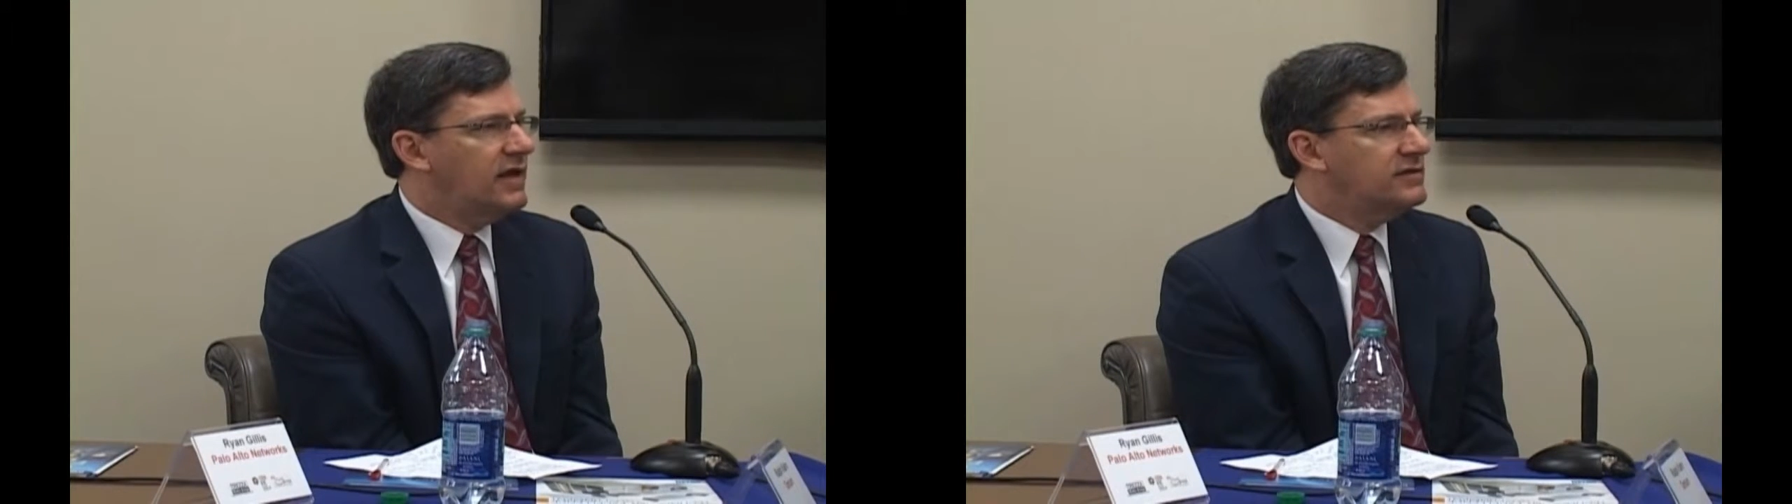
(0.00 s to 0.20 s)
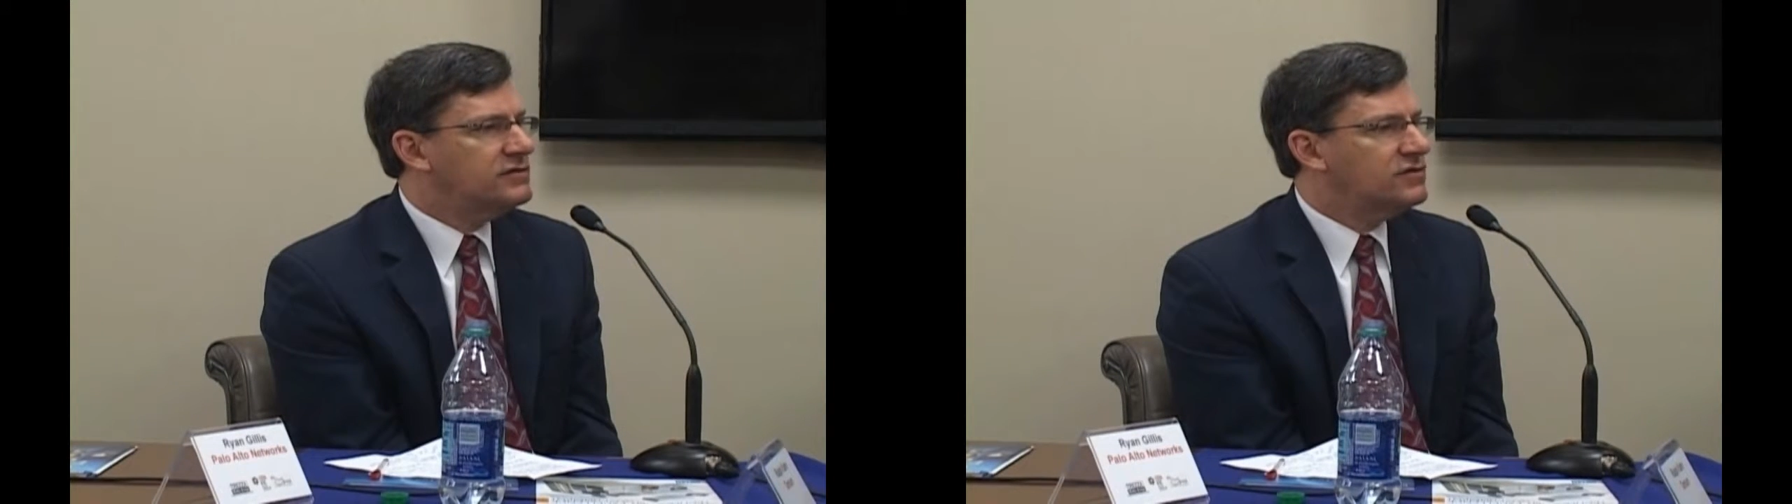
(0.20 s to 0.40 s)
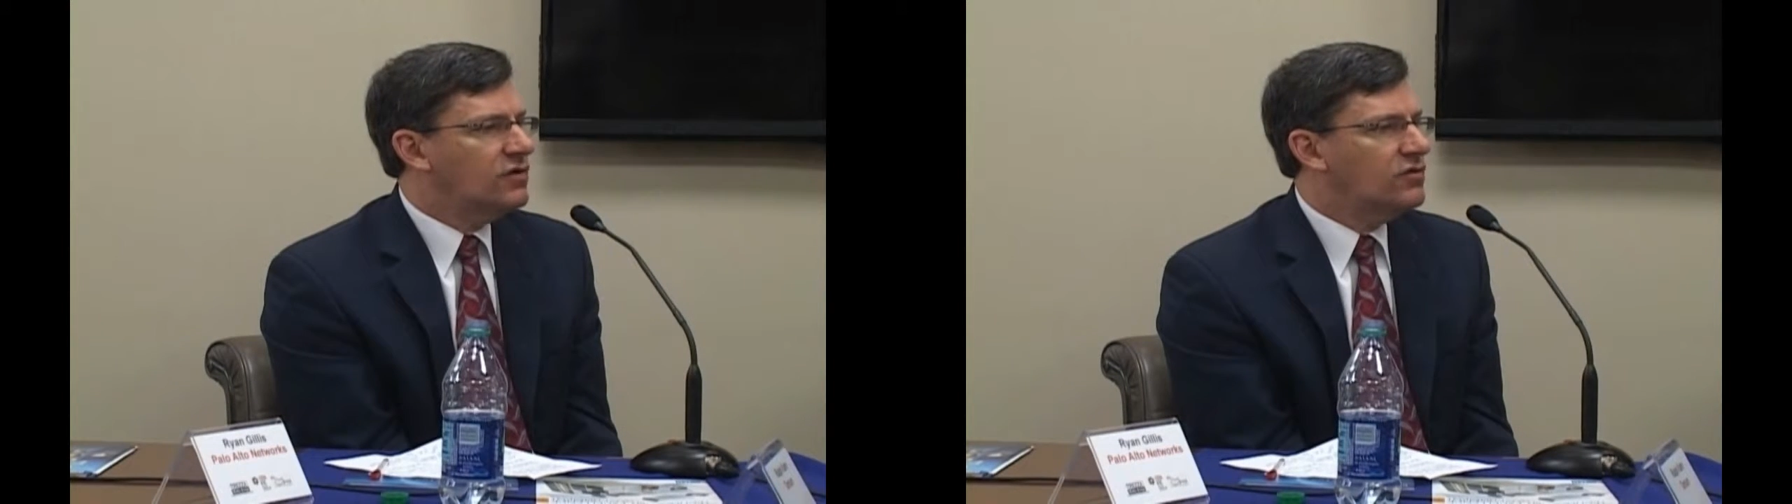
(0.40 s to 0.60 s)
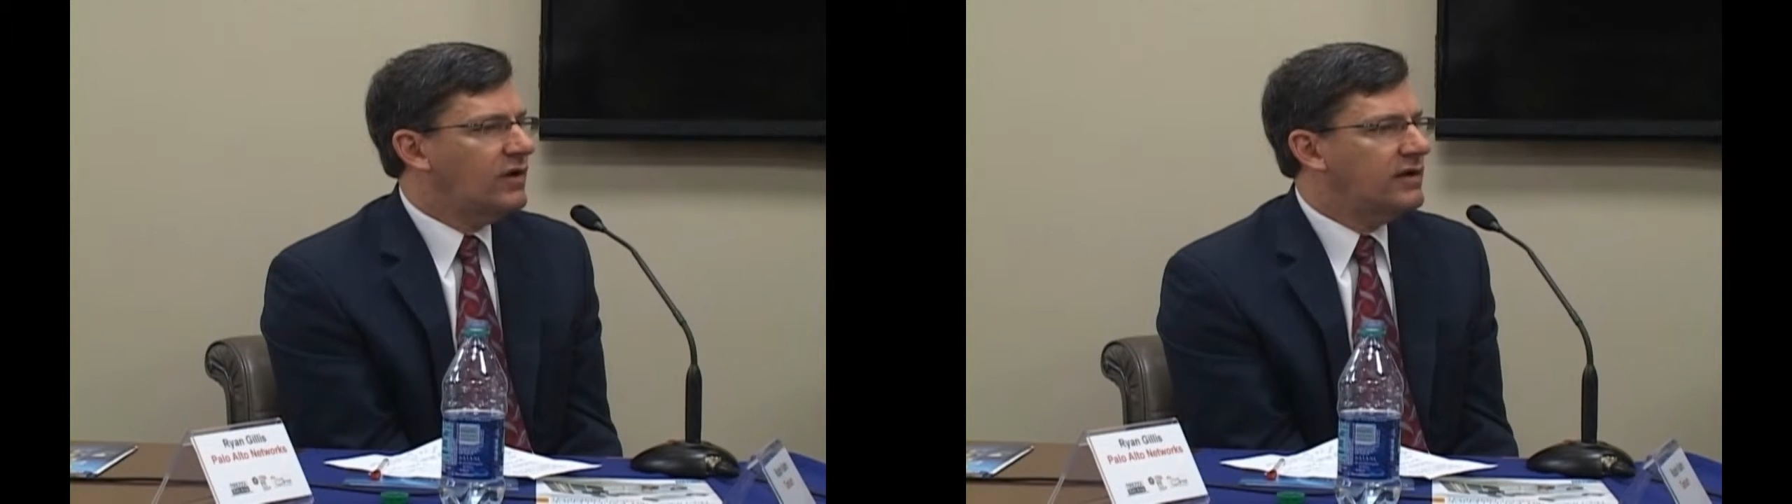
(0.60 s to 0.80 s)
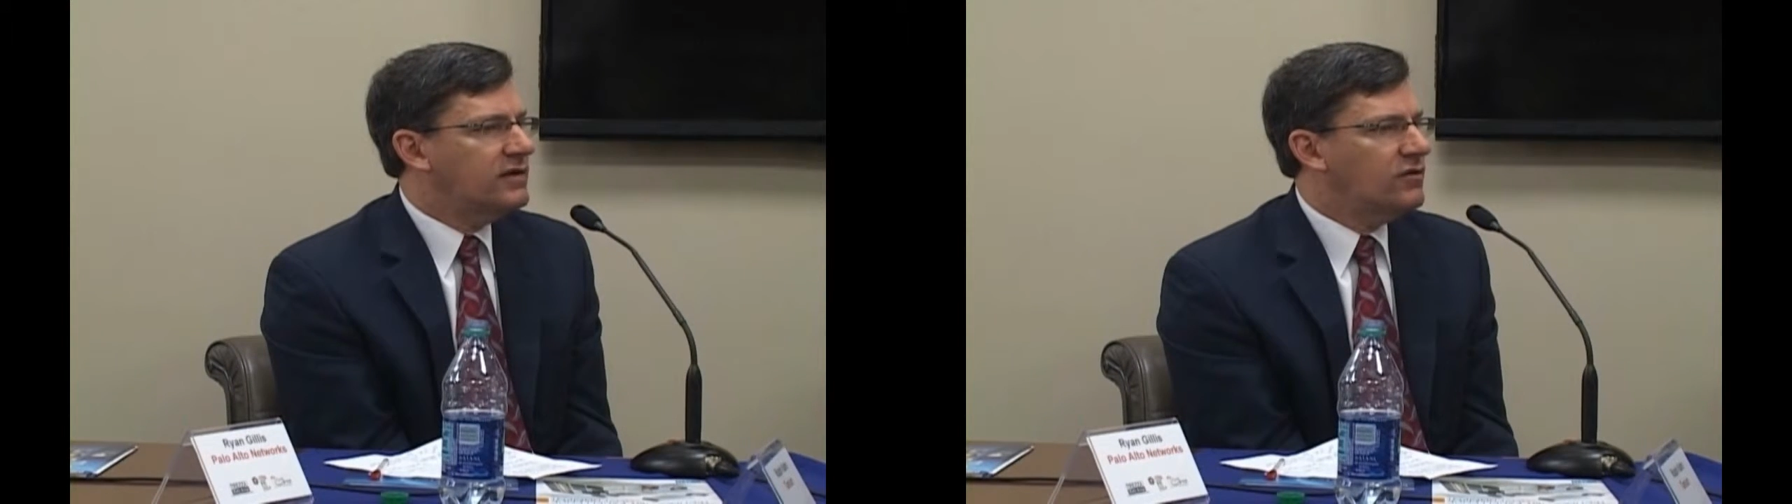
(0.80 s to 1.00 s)
And, and,
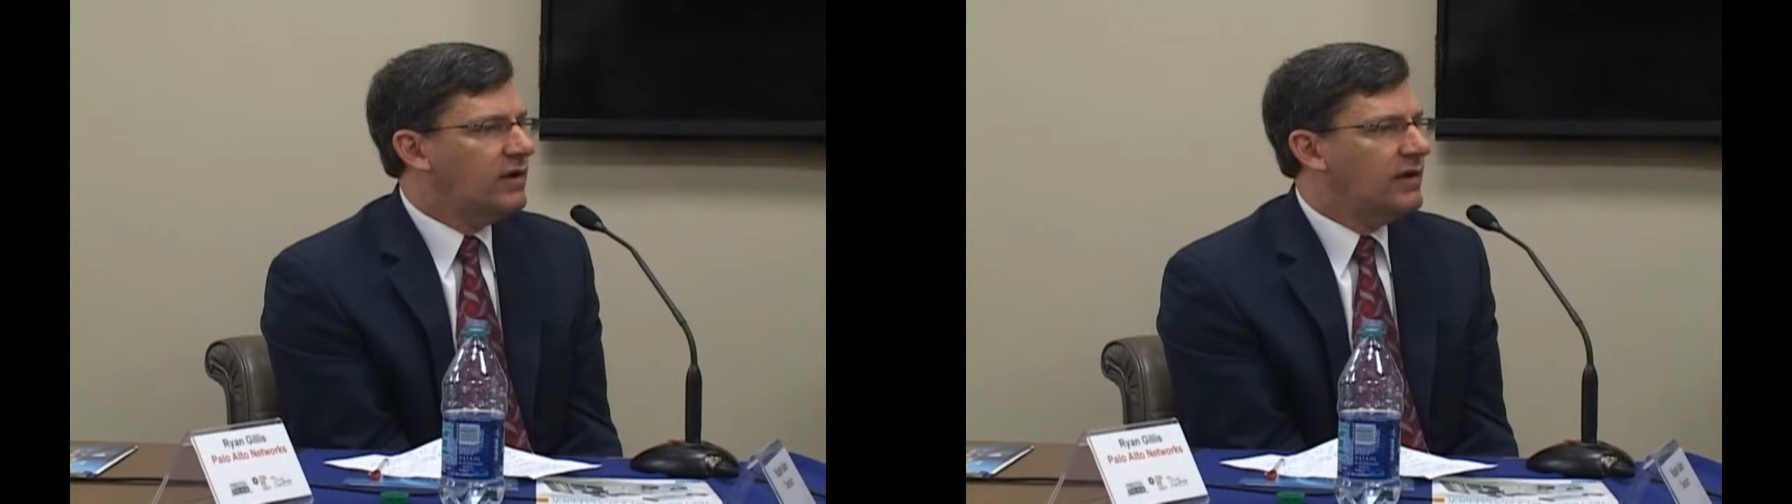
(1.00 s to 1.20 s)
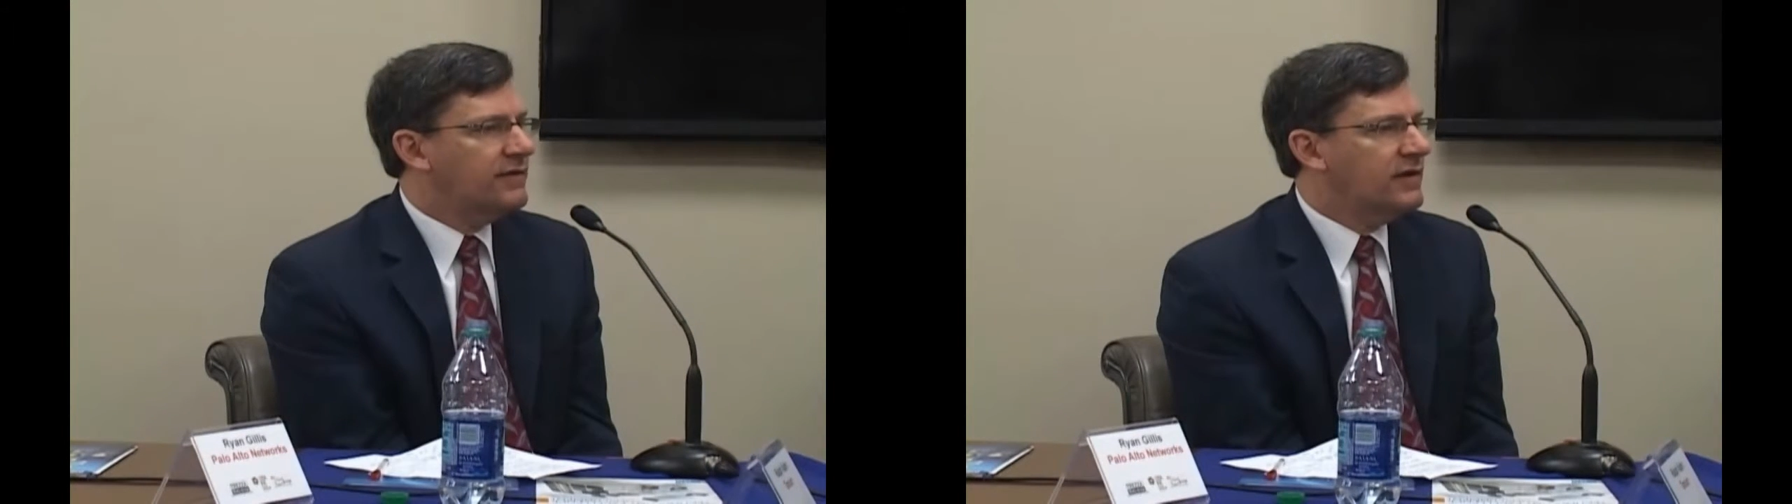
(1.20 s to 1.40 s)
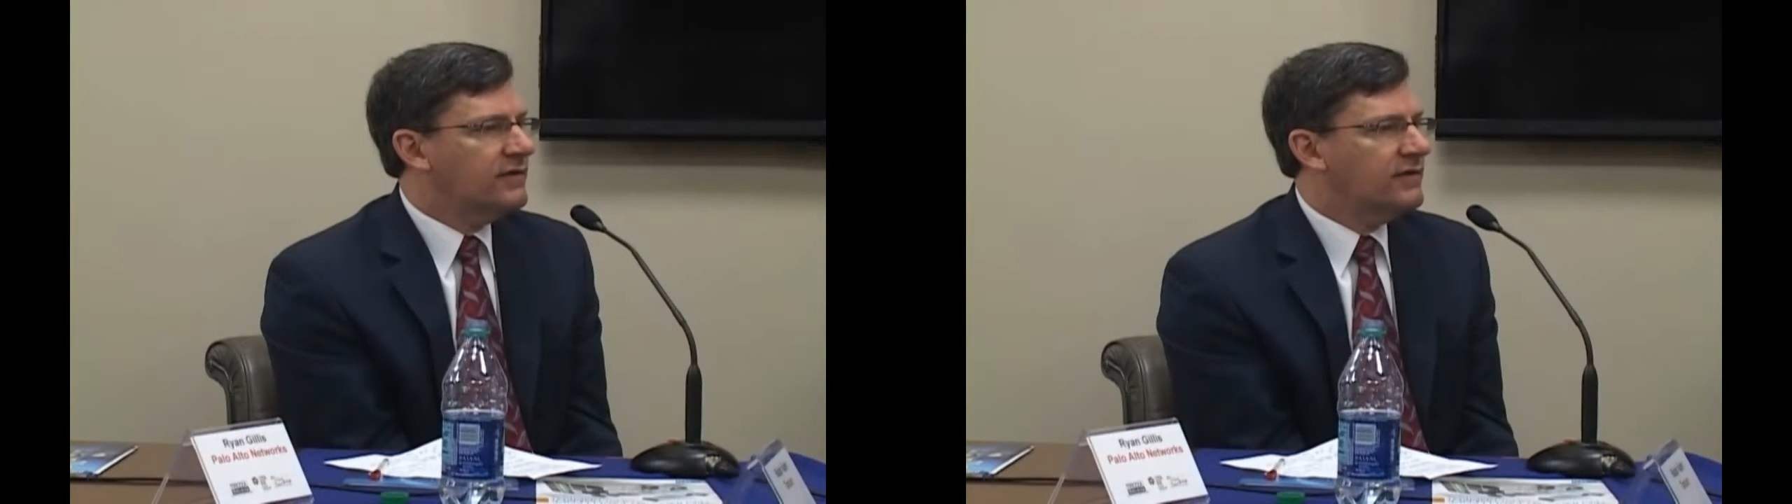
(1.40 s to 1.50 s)
so uh, you know I,